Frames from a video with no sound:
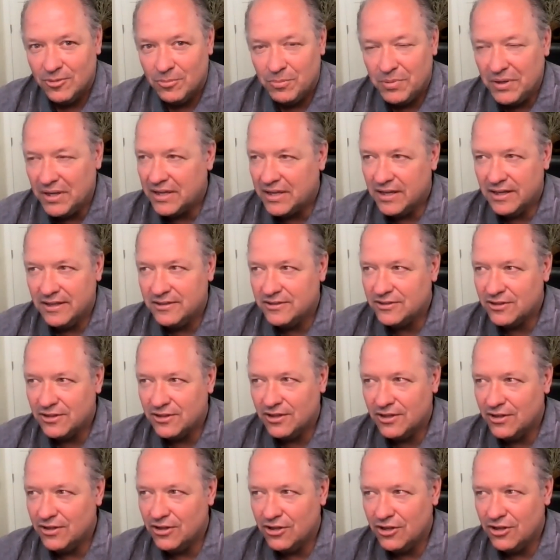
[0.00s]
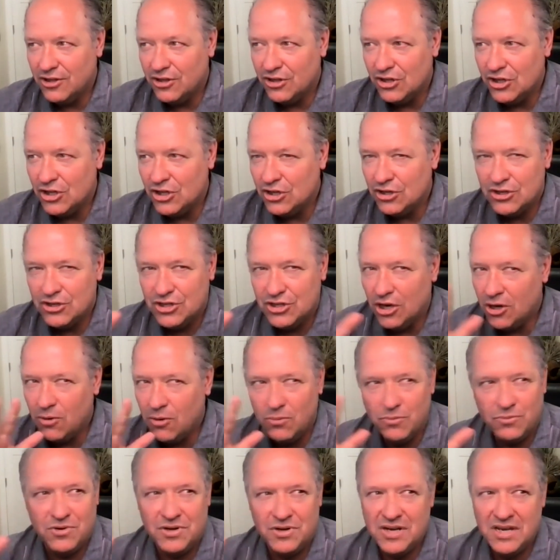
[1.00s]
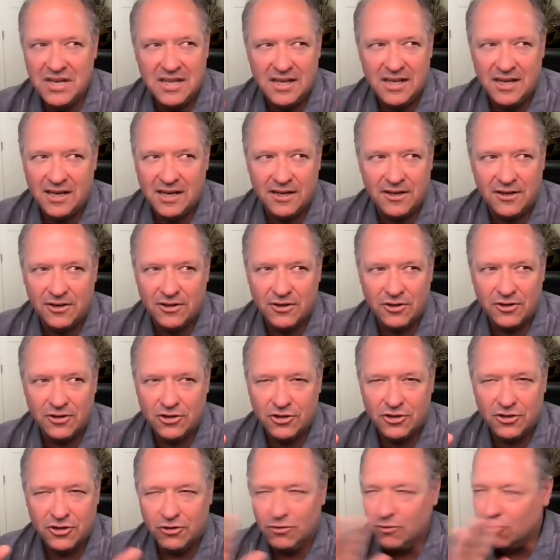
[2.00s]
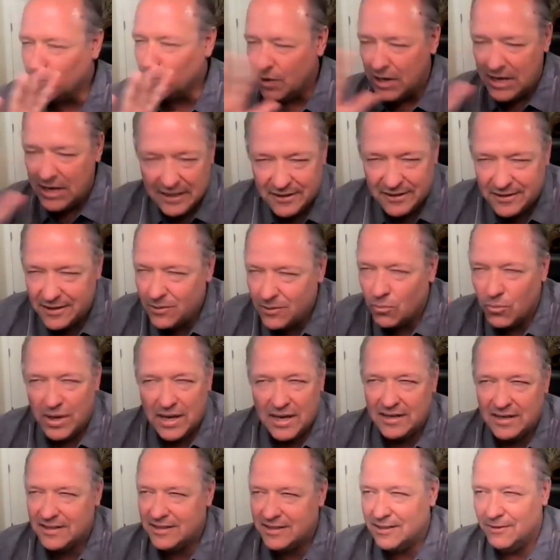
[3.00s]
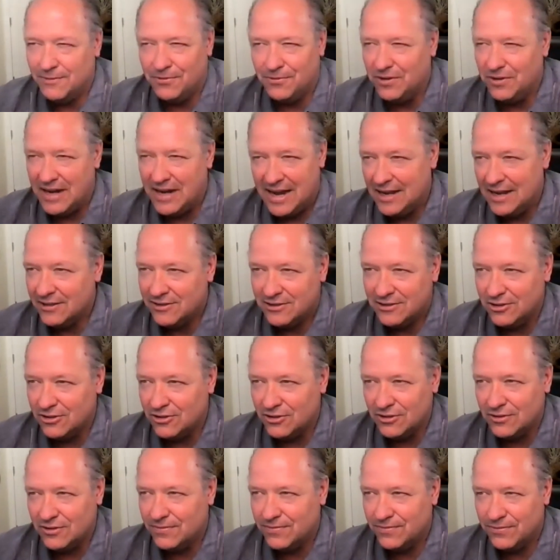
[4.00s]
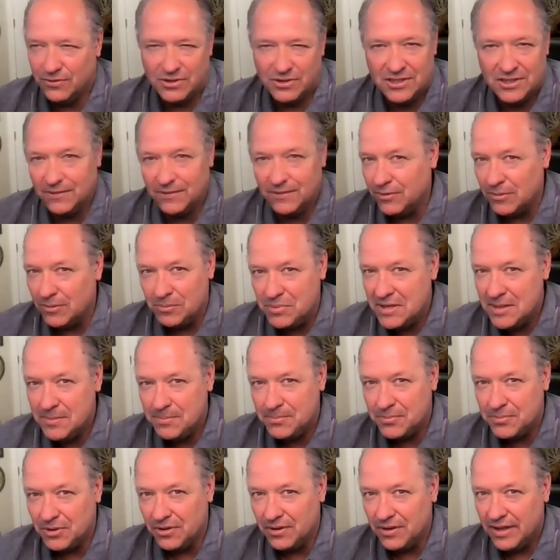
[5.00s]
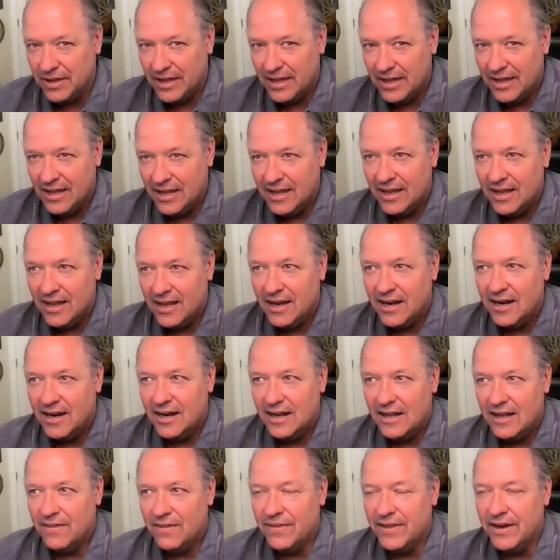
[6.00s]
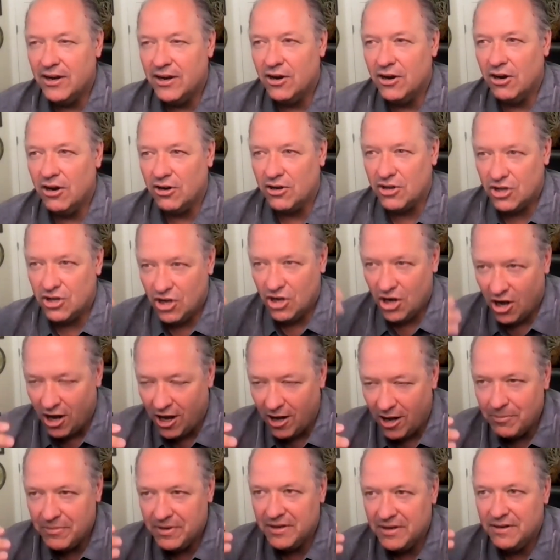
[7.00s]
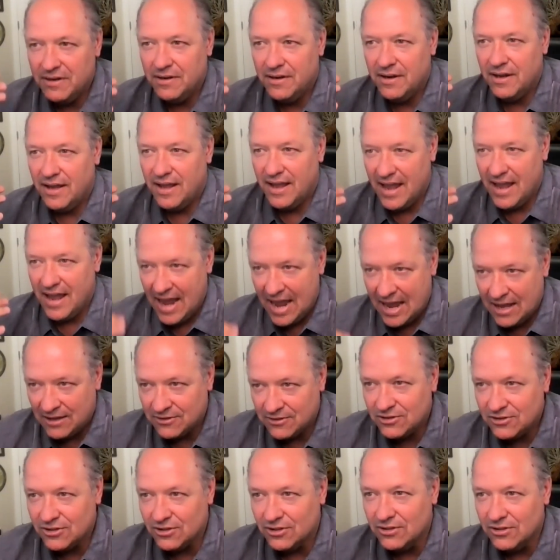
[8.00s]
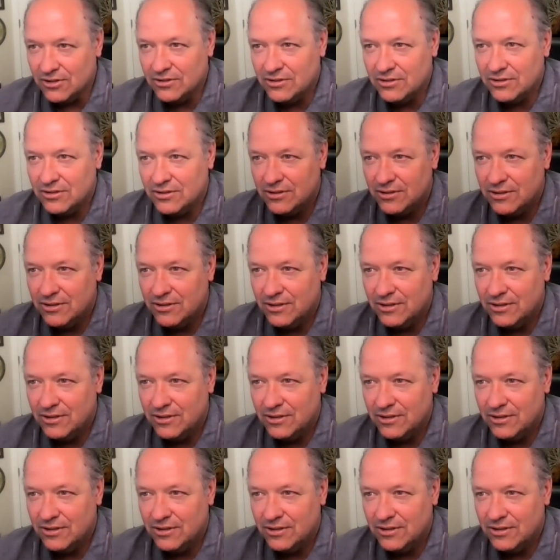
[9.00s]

because you don't need crazy way different answers for different people there are common answers